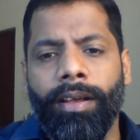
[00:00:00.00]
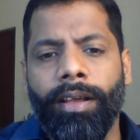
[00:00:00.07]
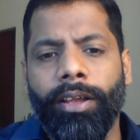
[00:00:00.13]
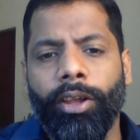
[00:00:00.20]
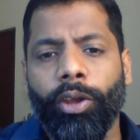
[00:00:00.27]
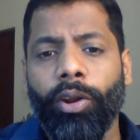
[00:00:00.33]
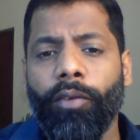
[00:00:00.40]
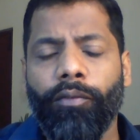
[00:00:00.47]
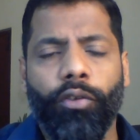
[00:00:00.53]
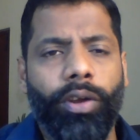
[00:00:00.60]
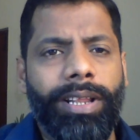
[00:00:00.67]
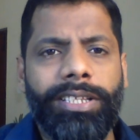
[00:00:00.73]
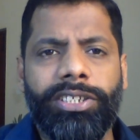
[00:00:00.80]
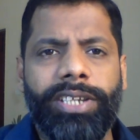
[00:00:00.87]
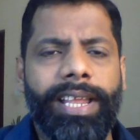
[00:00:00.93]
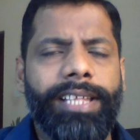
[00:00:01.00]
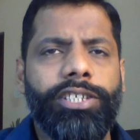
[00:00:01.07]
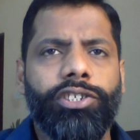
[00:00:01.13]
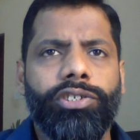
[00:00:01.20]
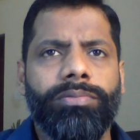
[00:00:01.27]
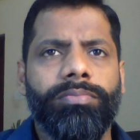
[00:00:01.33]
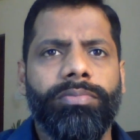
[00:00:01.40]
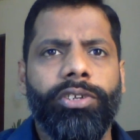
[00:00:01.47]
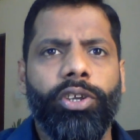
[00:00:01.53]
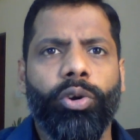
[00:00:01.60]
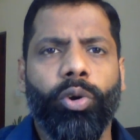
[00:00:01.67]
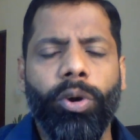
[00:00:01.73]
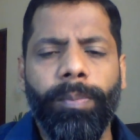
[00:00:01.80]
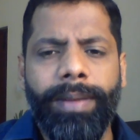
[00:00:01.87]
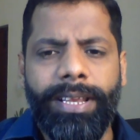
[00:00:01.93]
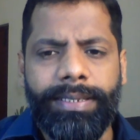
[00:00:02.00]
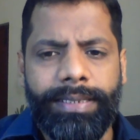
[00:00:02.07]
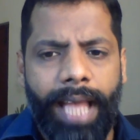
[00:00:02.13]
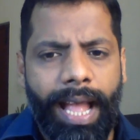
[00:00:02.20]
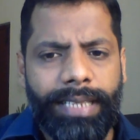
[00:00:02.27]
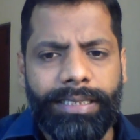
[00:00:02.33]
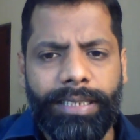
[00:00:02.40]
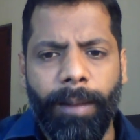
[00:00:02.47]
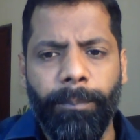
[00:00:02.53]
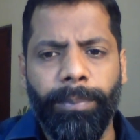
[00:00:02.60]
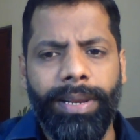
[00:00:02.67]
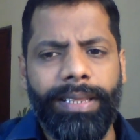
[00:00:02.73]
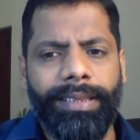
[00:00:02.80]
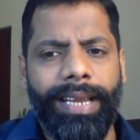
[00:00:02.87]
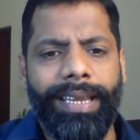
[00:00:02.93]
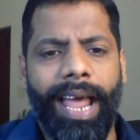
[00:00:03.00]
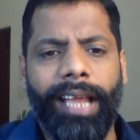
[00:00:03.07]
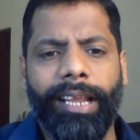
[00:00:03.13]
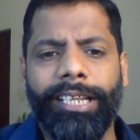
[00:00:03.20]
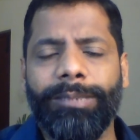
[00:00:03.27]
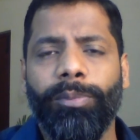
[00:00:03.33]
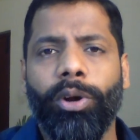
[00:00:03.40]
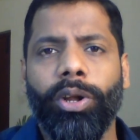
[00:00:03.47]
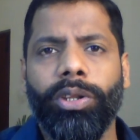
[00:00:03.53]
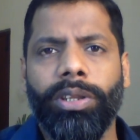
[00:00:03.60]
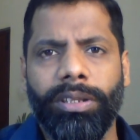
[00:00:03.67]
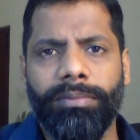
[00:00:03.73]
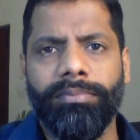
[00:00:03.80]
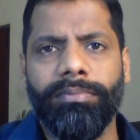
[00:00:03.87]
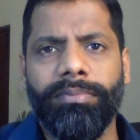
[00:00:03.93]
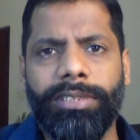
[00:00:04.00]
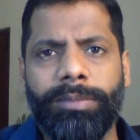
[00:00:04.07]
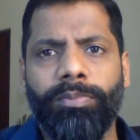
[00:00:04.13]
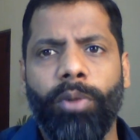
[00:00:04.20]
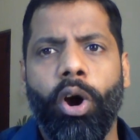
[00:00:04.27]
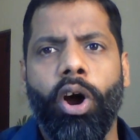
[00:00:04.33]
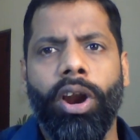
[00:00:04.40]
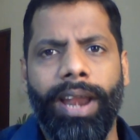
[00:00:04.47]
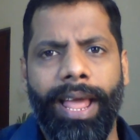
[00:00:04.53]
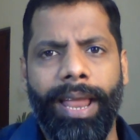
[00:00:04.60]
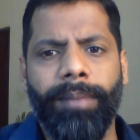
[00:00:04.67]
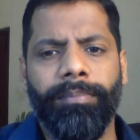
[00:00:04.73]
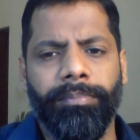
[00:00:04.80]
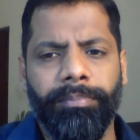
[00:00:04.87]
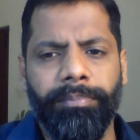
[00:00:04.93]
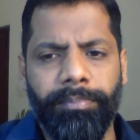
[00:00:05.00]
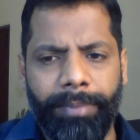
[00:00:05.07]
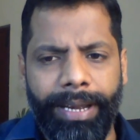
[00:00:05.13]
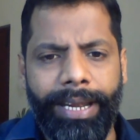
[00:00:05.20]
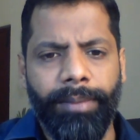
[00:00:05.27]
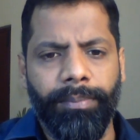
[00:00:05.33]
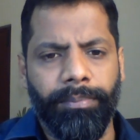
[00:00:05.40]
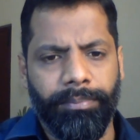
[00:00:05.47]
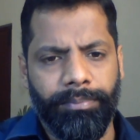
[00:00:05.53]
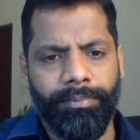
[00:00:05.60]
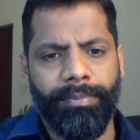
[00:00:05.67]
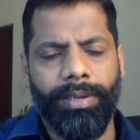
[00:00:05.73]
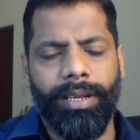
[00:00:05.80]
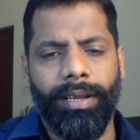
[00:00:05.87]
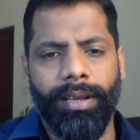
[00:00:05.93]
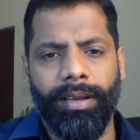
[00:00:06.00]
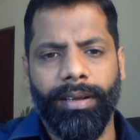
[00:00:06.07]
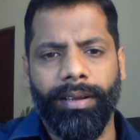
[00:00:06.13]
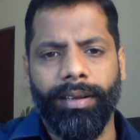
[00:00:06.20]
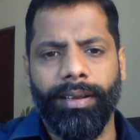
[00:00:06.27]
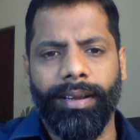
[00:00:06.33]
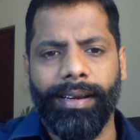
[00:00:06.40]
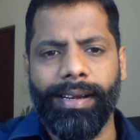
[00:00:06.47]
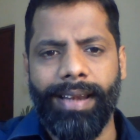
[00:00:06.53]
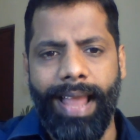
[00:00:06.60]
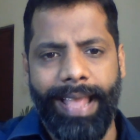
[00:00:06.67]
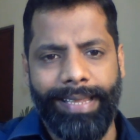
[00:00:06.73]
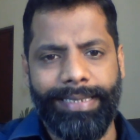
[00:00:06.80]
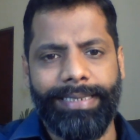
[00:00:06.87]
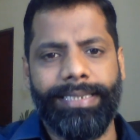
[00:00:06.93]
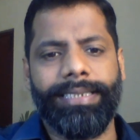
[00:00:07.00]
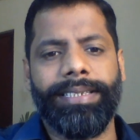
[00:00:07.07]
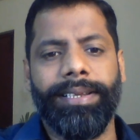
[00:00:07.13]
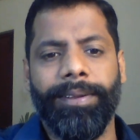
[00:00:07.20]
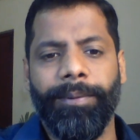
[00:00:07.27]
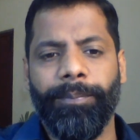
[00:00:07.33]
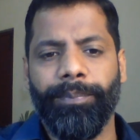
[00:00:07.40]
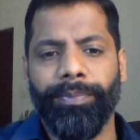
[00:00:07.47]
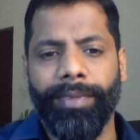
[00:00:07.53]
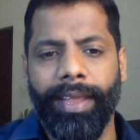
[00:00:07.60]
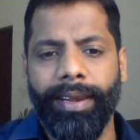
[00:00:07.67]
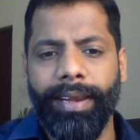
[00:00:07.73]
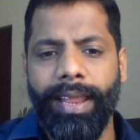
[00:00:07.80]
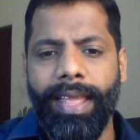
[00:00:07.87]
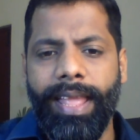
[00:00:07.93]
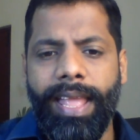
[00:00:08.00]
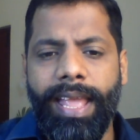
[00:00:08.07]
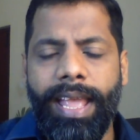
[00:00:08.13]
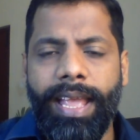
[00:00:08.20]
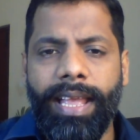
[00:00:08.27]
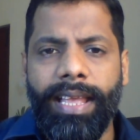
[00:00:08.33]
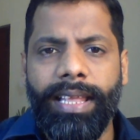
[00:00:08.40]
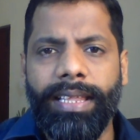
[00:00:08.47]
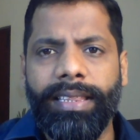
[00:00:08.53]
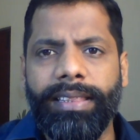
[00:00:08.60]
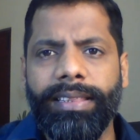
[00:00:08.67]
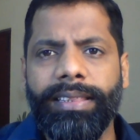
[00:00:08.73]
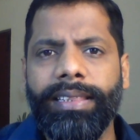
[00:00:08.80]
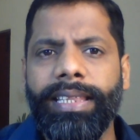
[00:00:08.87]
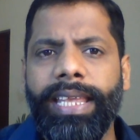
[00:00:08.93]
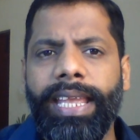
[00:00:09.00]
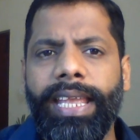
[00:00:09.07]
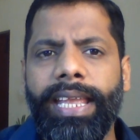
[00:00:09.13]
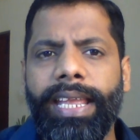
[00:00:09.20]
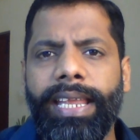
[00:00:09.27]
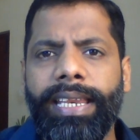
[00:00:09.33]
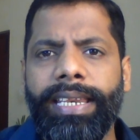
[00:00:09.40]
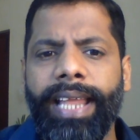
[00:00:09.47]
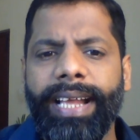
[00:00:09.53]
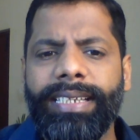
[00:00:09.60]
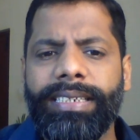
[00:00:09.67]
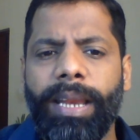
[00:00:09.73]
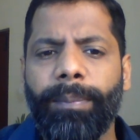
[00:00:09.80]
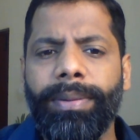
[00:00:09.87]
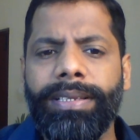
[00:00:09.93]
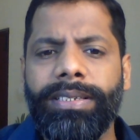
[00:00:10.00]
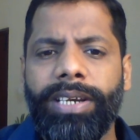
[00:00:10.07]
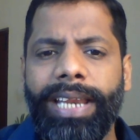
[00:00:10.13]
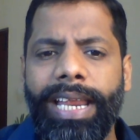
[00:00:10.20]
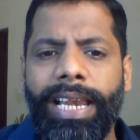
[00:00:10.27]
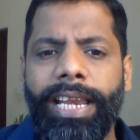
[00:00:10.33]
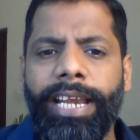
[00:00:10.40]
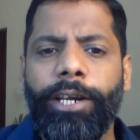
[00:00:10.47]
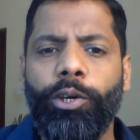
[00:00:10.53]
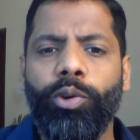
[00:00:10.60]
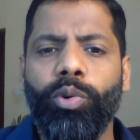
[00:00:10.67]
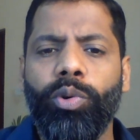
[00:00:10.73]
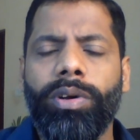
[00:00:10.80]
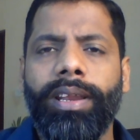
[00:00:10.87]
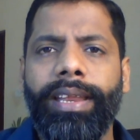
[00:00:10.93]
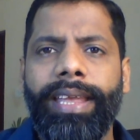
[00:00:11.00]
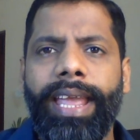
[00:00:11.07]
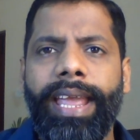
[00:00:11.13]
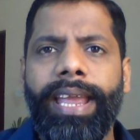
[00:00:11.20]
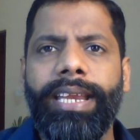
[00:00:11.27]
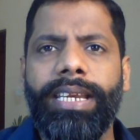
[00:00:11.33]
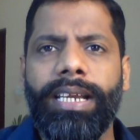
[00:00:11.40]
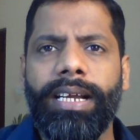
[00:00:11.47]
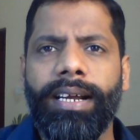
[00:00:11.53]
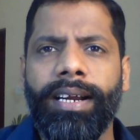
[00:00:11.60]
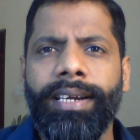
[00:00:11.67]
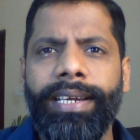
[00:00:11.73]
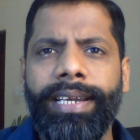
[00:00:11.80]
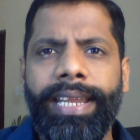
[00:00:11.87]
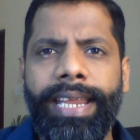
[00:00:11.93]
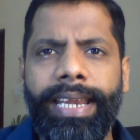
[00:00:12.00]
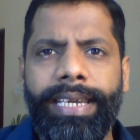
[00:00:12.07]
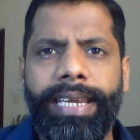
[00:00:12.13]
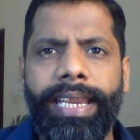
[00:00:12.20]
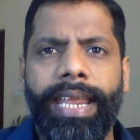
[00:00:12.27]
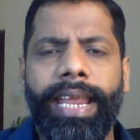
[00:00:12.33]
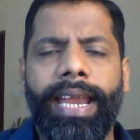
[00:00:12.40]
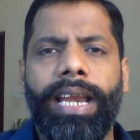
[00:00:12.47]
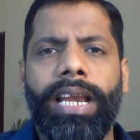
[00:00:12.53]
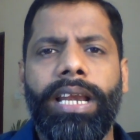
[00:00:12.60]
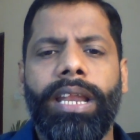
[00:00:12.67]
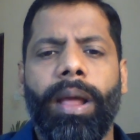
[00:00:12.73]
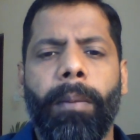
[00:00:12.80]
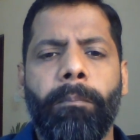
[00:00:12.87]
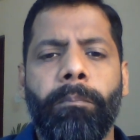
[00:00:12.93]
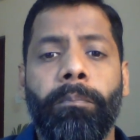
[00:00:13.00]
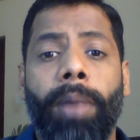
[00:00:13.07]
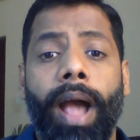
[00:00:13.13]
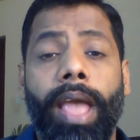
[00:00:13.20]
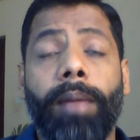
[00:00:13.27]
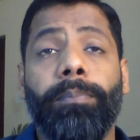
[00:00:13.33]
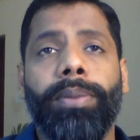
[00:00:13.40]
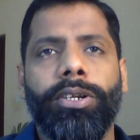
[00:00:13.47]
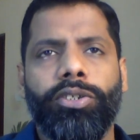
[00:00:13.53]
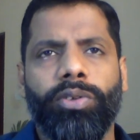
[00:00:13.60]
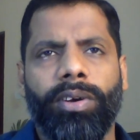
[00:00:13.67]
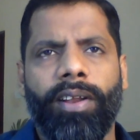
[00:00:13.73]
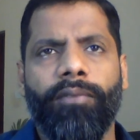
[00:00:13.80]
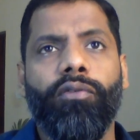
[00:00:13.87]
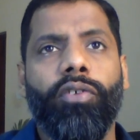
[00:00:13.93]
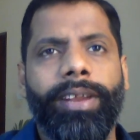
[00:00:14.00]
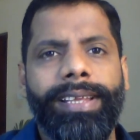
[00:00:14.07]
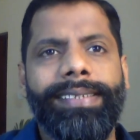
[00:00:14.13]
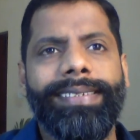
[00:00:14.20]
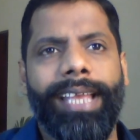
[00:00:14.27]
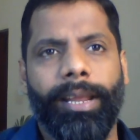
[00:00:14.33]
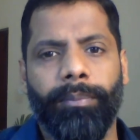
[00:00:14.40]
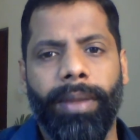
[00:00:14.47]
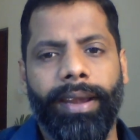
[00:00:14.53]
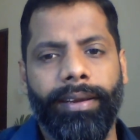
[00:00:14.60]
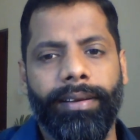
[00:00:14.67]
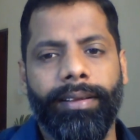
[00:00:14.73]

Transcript: For instance, you could be a SaaS company that targets both small and medium clients. Right? The next step is really to create a detailed buyer persona for each segment.